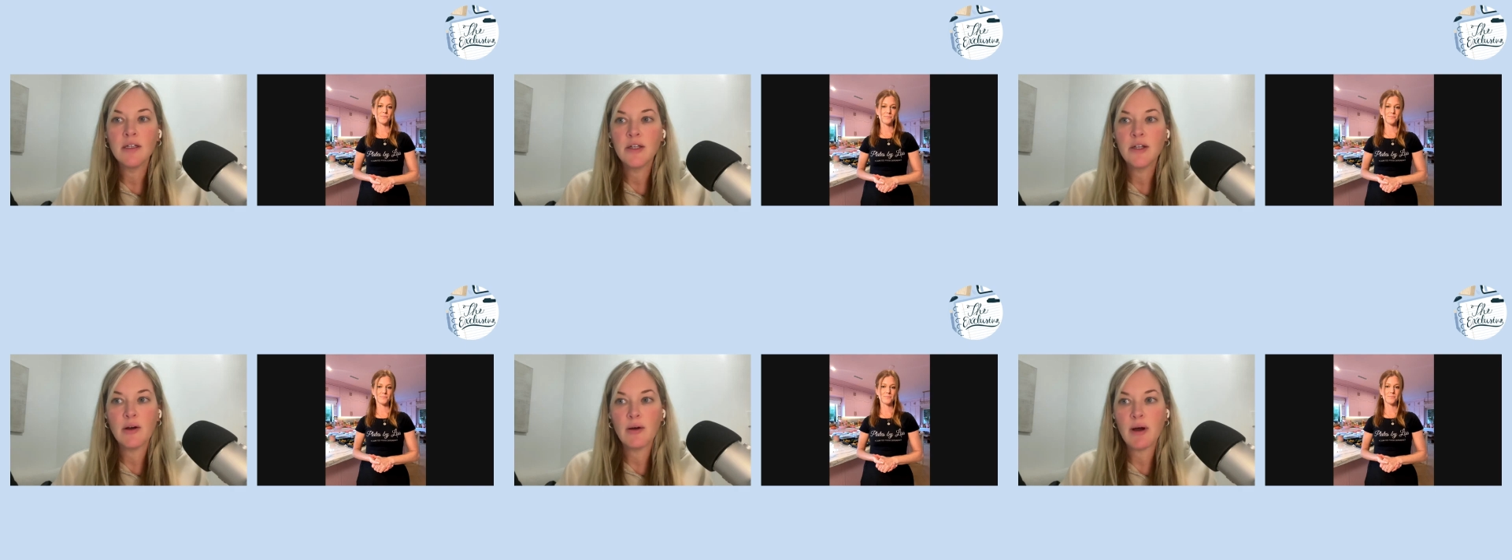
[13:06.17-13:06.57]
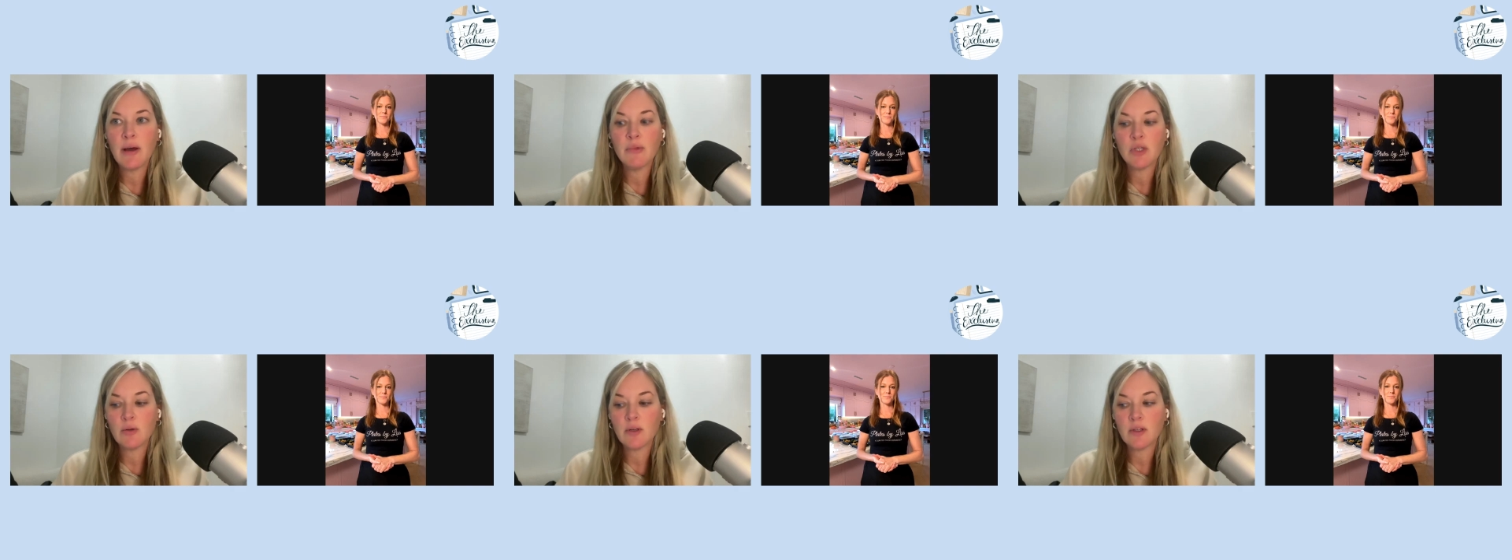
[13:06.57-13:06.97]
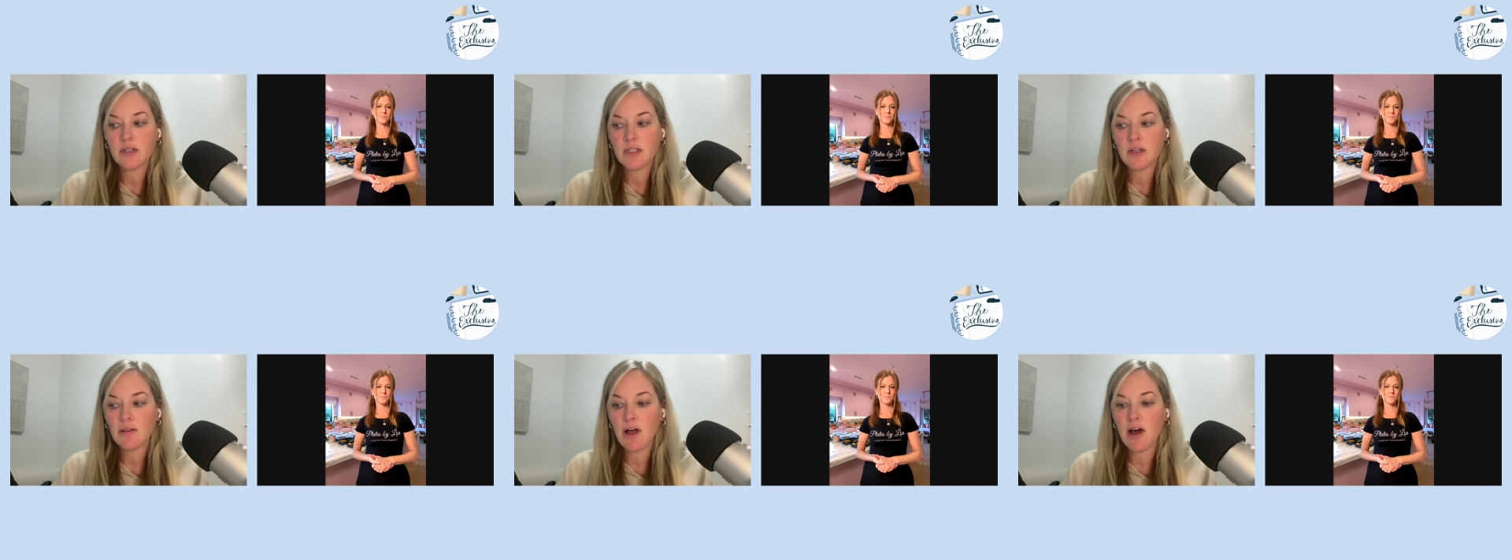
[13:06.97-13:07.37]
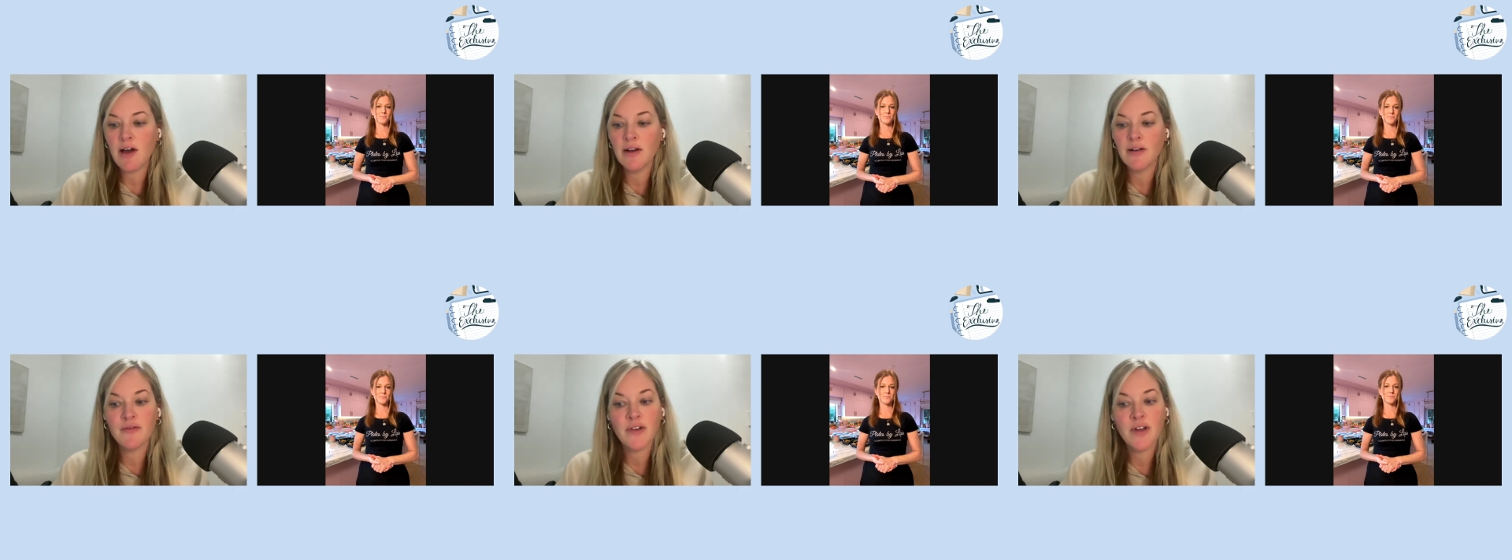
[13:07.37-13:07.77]
I'm sure there's a
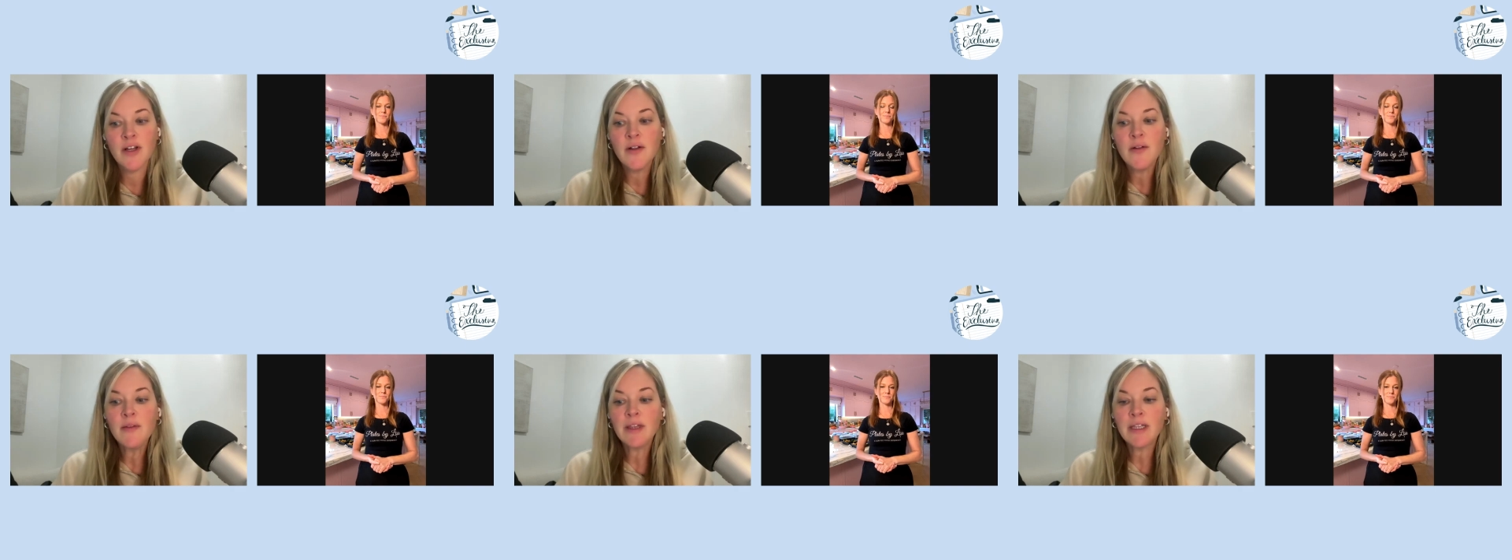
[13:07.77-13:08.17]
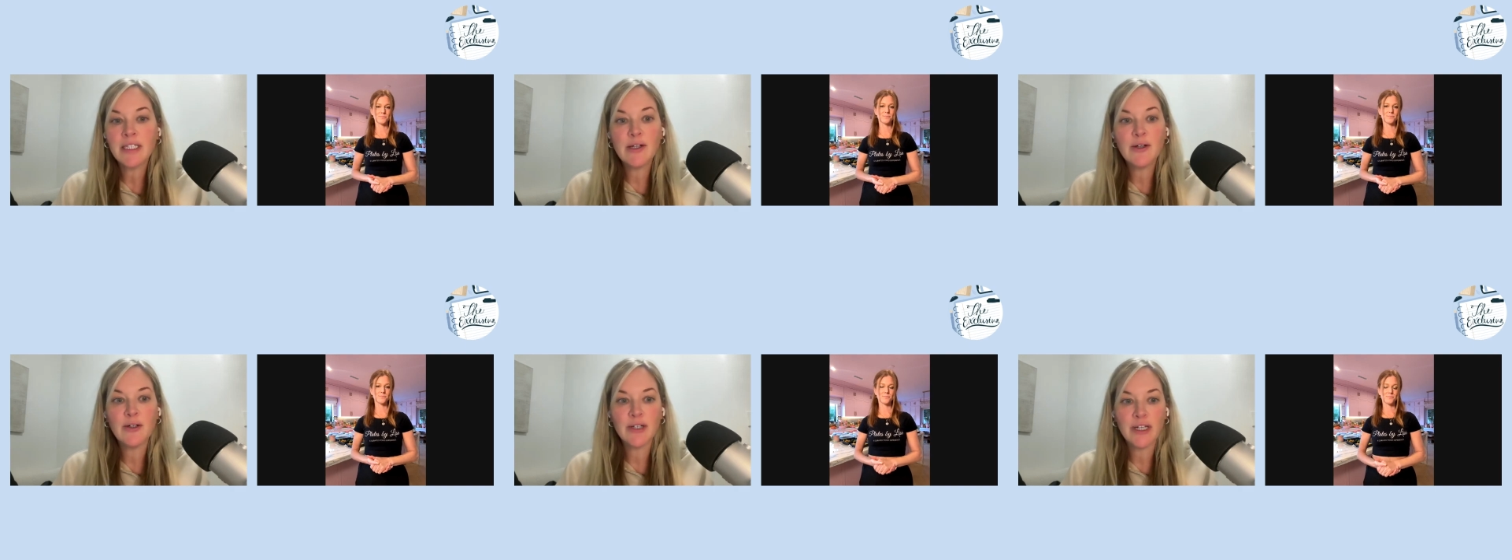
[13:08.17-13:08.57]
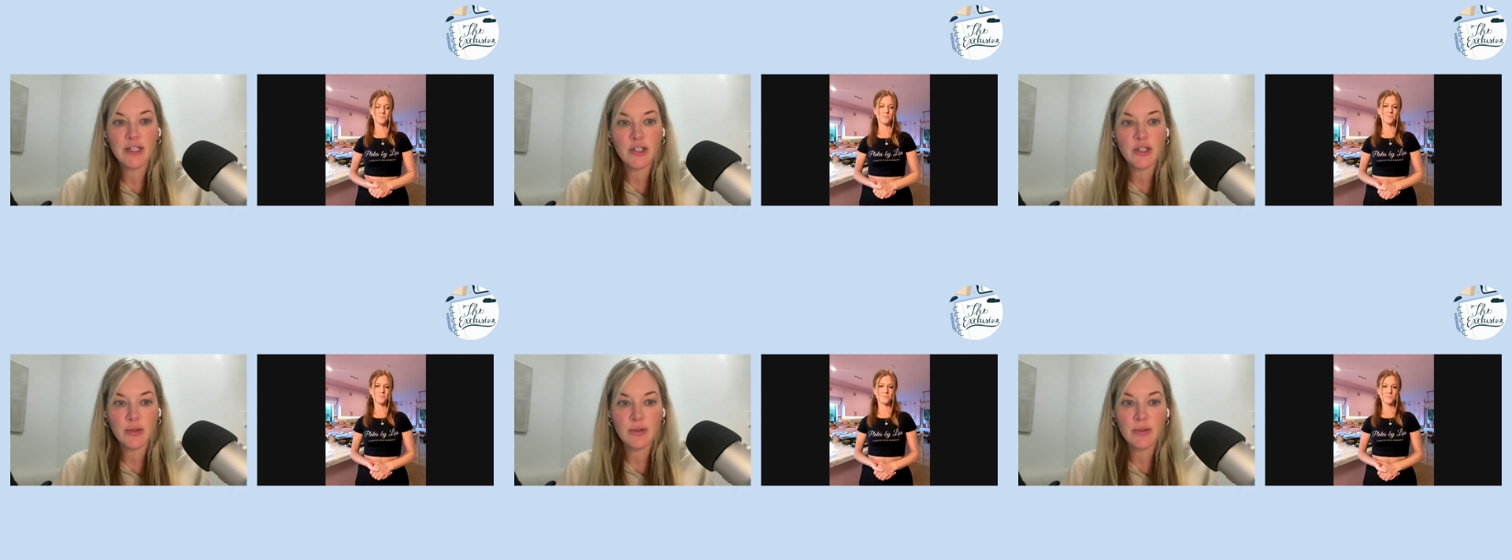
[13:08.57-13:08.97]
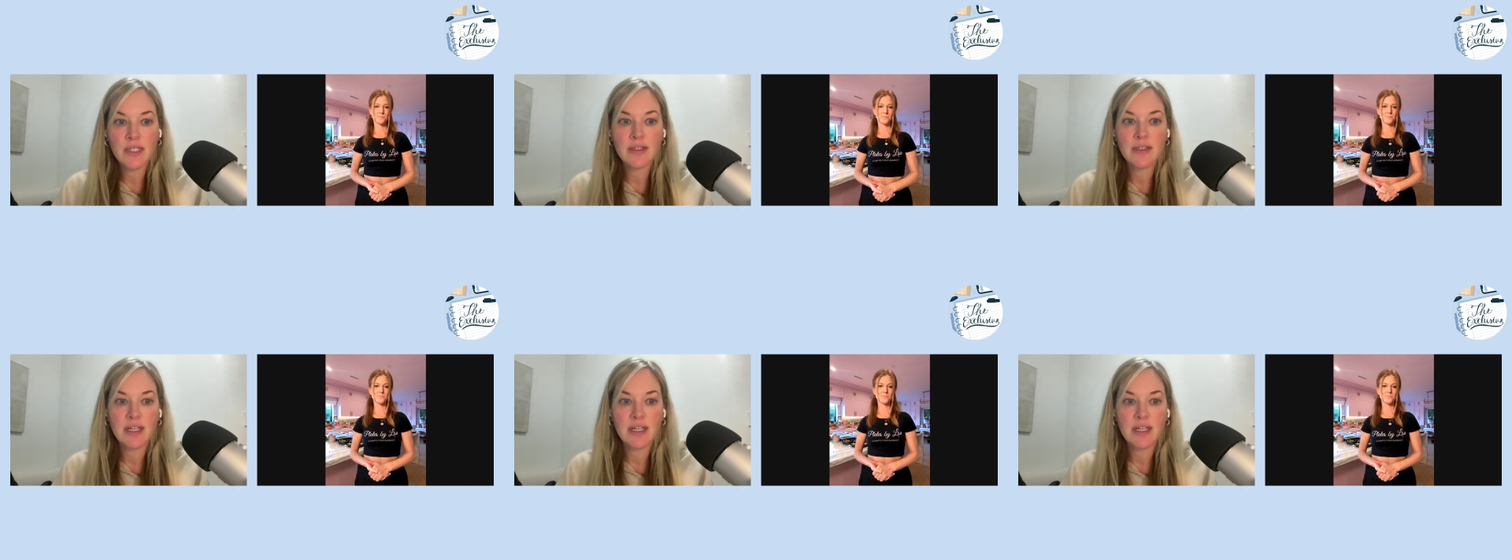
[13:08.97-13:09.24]
lot of legal issues